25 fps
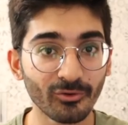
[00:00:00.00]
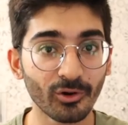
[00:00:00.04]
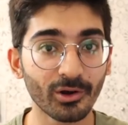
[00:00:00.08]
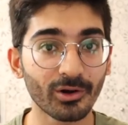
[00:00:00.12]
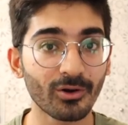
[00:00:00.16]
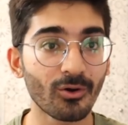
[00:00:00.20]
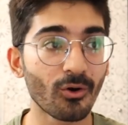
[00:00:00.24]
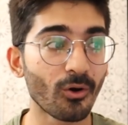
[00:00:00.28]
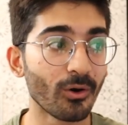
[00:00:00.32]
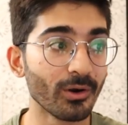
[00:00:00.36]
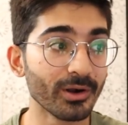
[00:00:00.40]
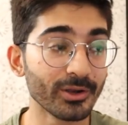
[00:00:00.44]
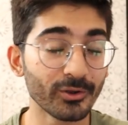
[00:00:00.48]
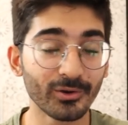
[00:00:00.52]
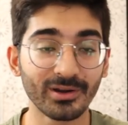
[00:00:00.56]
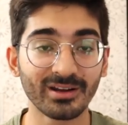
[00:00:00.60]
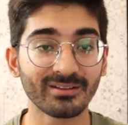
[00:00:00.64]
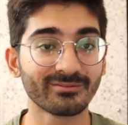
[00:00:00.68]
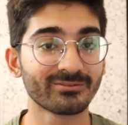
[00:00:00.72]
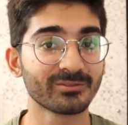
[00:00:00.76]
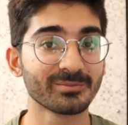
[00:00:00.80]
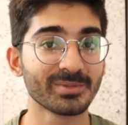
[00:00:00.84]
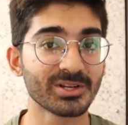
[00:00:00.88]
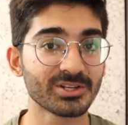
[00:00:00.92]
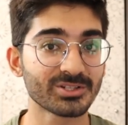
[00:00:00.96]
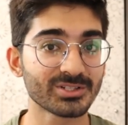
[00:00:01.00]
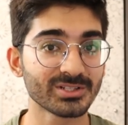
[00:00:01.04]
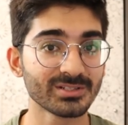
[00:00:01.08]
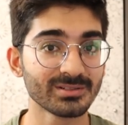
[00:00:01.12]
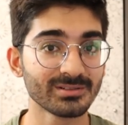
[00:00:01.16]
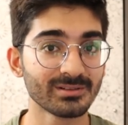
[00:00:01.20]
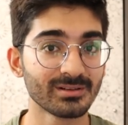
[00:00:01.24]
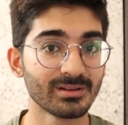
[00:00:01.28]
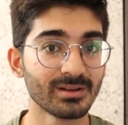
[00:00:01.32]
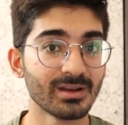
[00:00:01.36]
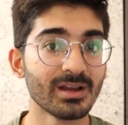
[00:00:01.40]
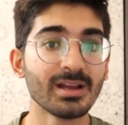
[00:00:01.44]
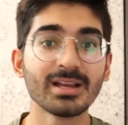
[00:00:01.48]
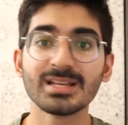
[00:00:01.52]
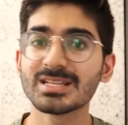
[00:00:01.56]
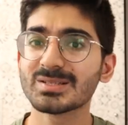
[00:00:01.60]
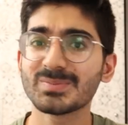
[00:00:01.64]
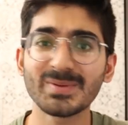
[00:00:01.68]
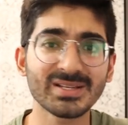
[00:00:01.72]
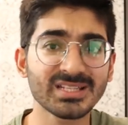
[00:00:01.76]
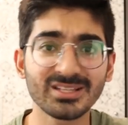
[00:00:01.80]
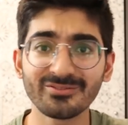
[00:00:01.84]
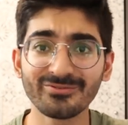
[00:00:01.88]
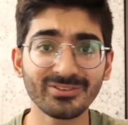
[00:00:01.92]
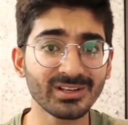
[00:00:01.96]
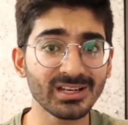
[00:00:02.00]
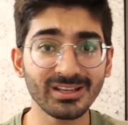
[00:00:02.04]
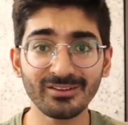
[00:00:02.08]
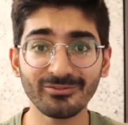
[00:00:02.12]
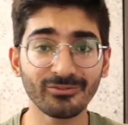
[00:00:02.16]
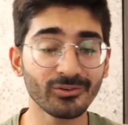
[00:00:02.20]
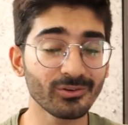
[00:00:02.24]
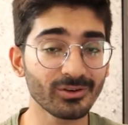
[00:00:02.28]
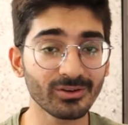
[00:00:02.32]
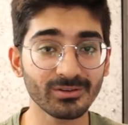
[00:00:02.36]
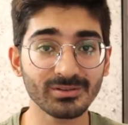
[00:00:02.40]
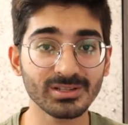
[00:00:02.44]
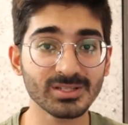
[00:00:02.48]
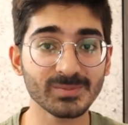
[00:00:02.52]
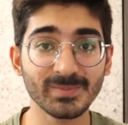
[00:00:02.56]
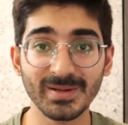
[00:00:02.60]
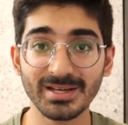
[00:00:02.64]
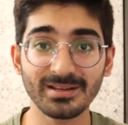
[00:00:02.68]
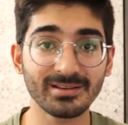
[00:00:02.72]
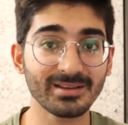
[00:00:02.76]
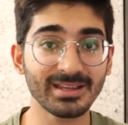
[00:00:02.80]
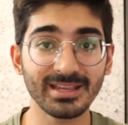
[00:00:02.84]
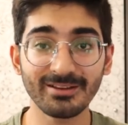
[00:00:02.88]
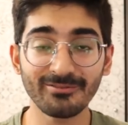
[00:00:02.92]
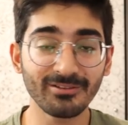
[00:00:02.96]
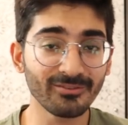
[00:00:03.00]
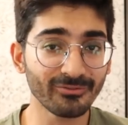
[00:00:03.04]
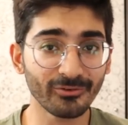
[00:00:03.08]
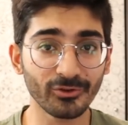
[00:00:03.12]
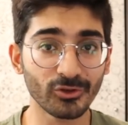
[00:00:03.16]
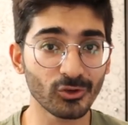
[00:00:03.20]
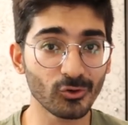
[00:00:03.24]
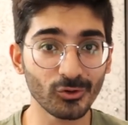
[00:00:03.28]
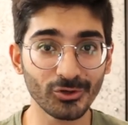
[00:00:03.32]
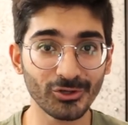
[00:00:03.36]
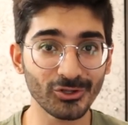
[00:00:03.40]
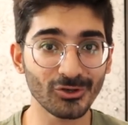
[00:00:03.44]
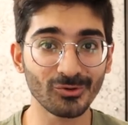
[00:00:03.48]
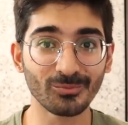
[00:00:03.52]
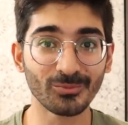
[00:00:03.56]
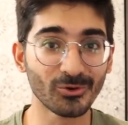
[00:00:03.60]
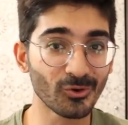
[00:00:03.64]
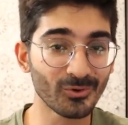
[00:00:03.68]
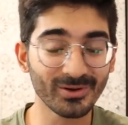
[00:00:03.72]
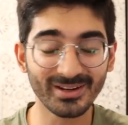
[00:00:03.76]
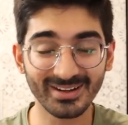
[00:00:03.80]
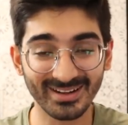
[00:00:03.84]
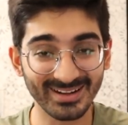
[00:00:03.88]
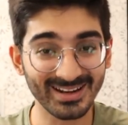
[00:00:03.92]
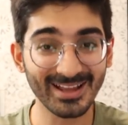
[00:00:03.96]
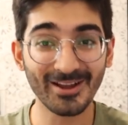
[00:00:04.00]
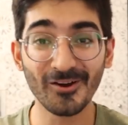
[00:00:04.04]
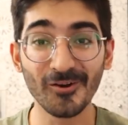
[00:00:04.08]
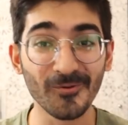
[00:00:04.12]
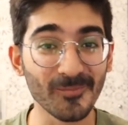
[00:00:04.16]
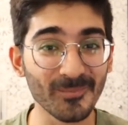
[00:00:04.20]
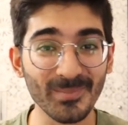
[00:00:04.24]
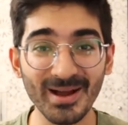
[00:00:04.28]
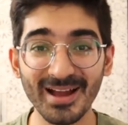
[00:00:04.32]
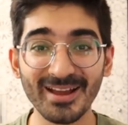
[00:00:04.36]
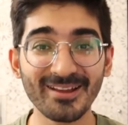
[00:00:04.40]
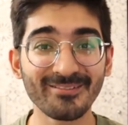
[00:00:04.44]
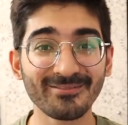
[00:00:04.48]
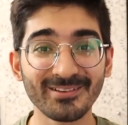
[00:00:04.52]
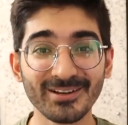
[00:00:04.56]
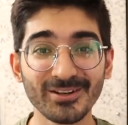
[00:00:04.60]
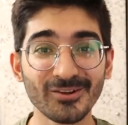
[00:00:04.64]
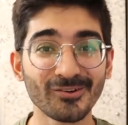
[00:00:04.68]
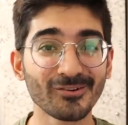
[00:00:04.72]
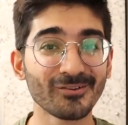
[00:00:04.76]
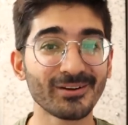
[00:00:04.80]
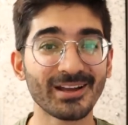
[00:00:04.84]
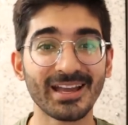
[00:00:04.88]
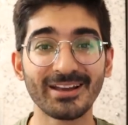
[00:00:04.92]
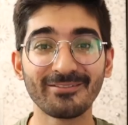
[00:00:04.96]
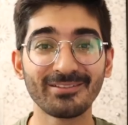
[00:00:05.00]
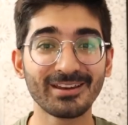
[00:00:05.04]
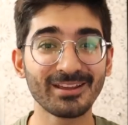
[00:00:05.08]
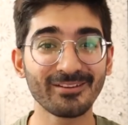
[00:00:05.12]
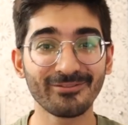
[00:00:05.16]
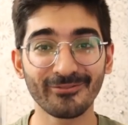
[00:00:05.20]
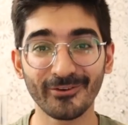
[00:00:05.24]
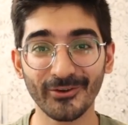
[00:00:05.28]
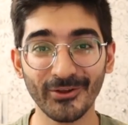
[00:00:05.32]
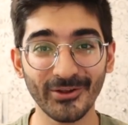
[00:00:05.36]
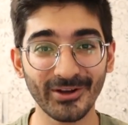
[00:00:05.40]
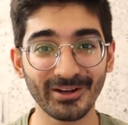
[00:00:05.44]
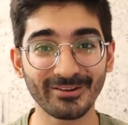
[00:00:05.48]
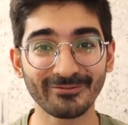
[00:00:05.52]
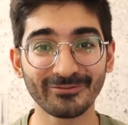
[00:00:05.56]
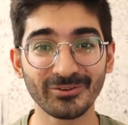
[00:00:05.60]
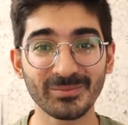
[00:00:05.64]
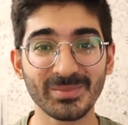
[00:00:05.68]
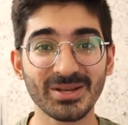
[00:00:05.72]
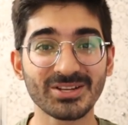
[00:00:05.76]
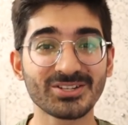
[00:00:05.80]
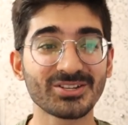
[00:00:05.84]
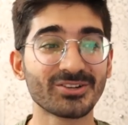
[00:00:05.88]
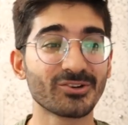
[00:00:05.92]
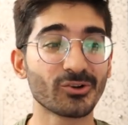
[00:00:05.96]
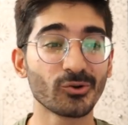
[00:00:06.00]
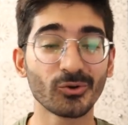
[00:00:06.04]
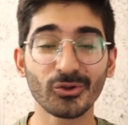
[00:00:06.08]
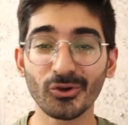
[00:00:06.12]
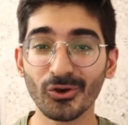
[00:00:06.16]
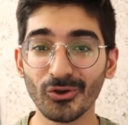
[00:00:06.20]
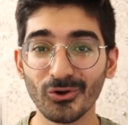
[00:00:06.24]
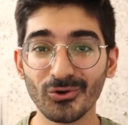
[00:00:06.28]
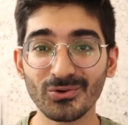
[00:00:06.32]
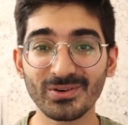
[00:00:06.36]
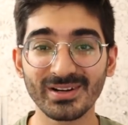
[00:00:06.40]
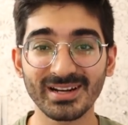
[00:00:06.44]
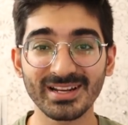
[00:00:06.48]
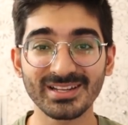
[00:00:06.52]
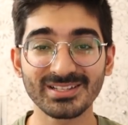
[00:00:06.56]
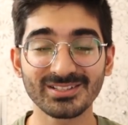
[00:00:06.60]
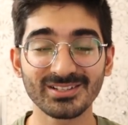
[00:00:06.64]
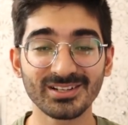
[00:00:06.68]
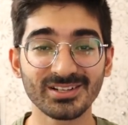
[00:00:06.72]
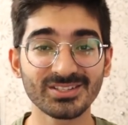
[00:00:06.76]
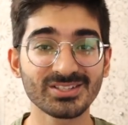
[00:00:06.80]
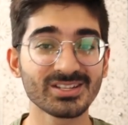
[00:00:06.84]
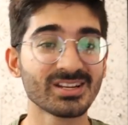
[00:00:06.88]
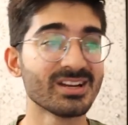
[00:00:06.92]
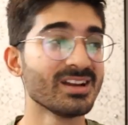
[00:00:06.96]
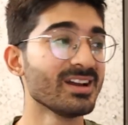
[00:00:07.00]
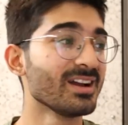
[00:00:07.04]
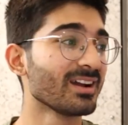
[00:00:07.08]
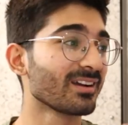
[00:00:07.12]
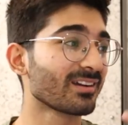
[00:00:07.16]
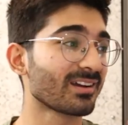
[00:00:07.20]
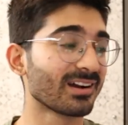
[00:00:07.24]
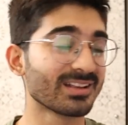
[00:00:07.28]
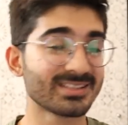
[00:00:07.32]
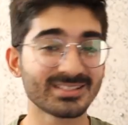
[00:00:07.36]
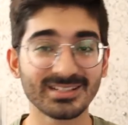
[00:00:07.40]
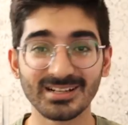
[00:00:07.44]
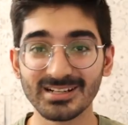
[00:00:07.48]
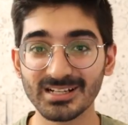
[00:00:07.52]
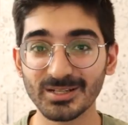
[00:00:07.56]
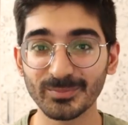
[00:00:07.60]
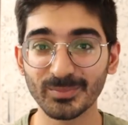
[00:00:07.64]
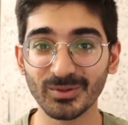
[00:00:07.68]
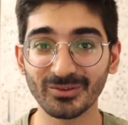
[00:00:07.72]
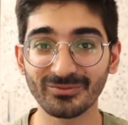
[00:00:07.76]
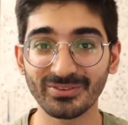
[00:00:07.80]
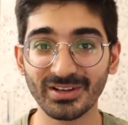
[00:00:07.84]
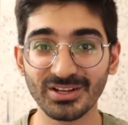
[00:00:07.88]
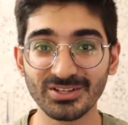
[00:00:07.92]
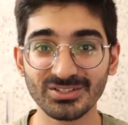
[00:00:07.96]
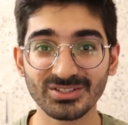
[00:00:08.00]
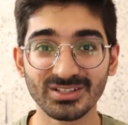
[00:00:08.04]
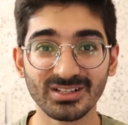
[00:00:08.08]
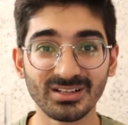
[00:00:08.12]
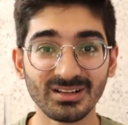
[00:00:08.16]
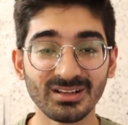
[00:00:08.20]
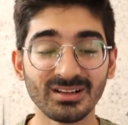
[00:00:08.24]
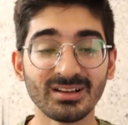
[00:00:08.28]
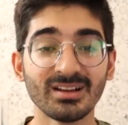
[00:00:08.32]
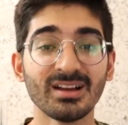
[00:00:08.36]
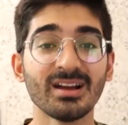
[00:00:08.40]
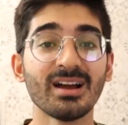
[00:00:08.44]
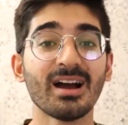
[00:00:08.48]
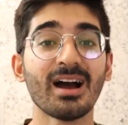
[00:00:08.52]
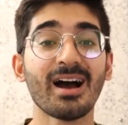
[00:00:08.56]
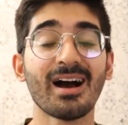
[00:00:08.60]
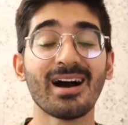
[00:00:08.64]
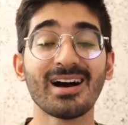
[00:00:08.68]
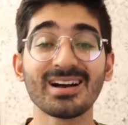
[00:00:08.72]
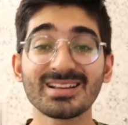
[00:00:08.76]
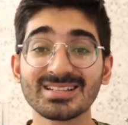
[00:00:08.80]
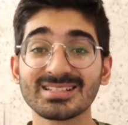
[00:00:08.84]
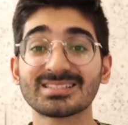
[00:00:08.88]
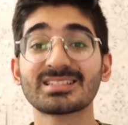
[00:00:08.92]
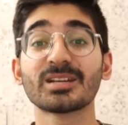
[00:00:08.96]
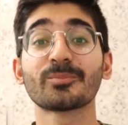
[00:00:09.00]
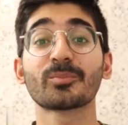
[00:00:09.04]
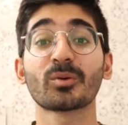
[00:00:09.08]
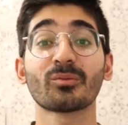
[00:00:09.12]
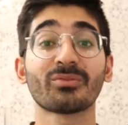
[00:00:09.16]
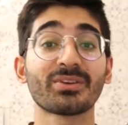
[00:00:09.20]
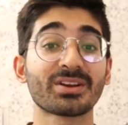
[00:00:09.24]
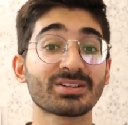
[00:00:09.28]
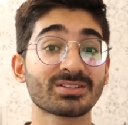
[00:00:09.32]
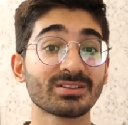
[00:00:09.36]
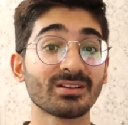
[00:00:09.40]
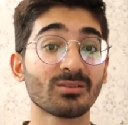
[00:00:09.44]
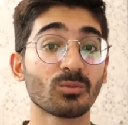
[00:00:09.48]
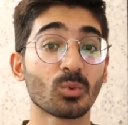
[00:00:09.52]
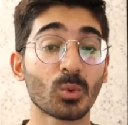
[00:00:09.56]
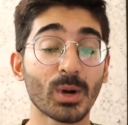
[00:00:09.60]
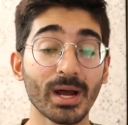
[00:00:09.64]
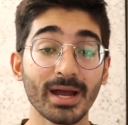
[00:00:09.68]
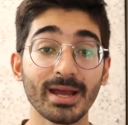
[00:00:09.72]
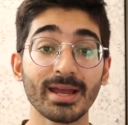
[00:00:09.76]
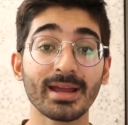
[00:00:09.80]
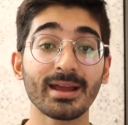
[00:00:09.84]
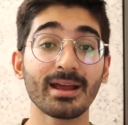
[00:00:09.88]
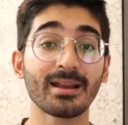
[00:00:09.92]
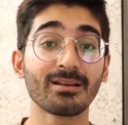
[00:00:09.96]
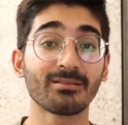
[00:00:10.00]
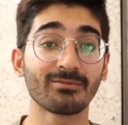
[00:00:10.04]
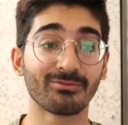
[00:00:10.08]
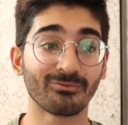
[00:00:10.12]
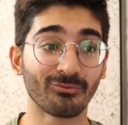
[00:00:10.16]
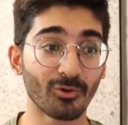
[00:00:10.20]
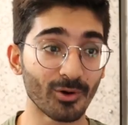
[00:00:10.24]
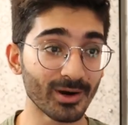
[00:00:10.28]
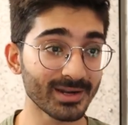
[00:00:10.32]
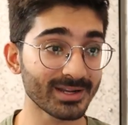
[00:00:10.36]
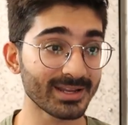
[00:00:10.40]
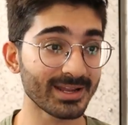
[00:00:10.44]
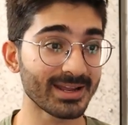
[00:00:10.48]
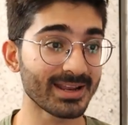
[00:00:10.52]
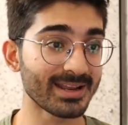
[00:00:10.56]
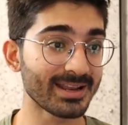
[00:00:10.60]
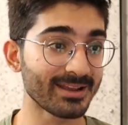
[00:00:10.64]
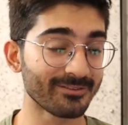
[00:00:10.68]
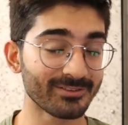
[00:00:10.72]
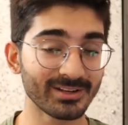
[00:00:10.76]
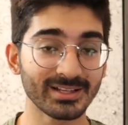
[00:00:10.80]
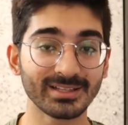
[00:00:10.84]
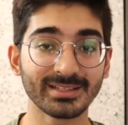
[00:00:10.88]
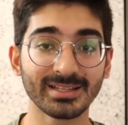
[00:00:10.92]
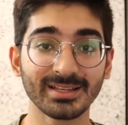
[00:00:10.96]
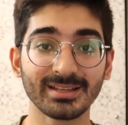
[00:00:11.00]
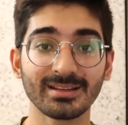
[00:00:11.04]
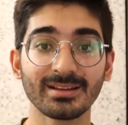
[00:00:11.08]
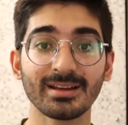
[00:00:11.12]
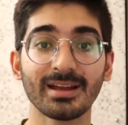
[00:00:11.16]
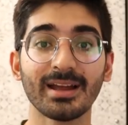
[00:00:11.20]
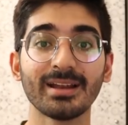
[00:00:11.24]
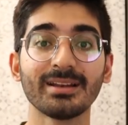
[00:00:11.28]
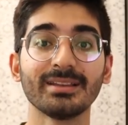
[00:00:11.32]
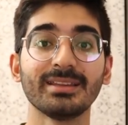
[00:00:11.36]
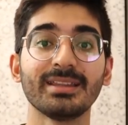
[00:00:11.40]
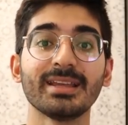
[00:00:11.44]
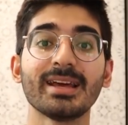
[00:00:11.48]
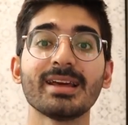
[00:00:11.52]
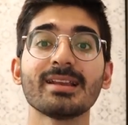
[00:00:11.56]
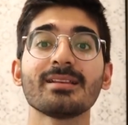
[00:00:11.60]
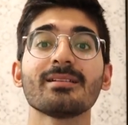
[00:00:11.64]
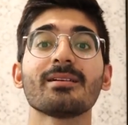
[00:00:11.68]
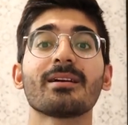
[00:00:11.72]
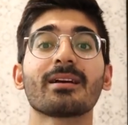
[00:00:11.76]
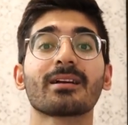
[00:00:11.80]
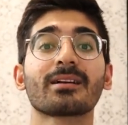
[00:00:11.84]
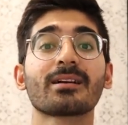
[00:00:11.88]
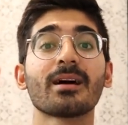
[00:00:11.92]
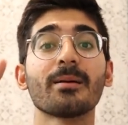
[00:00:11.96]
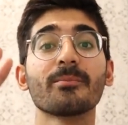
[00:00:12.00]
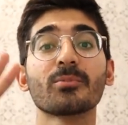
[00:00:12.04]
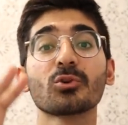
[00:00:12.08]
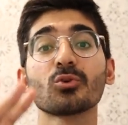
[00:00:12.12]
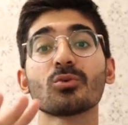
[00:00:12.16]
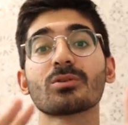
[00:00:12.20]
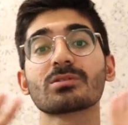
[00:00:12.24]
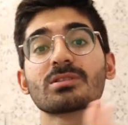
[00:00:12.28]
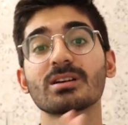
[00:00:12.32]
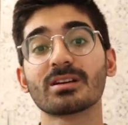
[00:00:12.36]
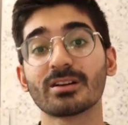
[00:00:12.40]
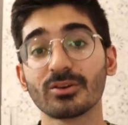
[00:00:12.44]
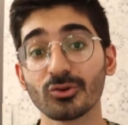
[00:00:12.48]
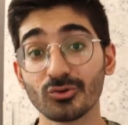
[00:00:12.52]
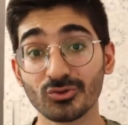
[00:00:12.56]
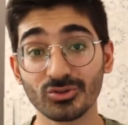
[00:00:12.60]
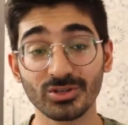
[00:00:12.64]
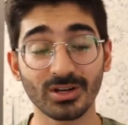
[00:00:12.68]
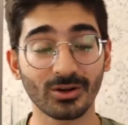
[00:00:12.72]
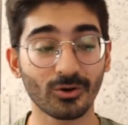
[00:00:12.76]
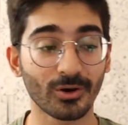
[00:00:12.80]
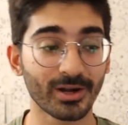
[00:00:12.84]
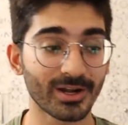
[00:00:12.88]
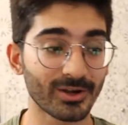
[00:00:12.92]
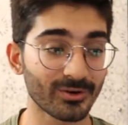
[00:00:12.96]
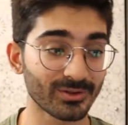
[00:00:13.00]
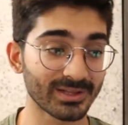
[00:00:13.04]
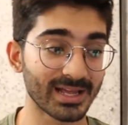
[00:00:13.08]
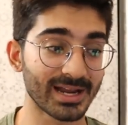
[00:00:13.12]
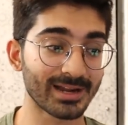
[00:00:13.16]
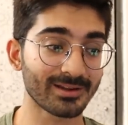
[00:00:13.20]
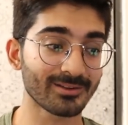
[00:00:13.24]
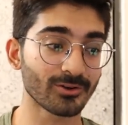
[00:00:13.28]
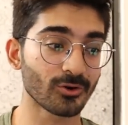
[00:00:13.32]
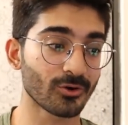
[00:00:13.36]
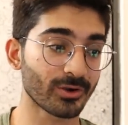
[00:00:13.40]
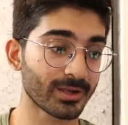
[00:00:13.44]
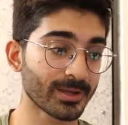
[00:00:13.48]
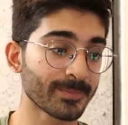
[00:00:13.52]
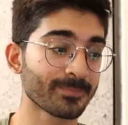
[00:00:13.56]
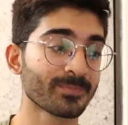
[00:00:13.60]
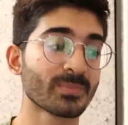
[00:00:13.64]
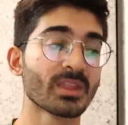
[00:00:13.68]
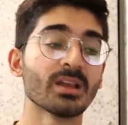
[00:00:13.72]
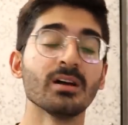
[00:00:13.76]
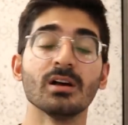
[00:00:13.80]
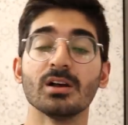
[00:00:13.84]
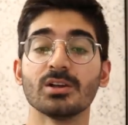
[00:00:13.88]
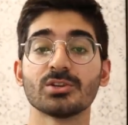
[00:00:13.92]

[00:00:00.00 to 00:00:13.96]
for all your information. Specifically for, even for YouTube, don't rely on my video heavily for your information. Do your own research, consult a professional, ask the professional why and what and everything, and then come to a conclusion according to that, okay?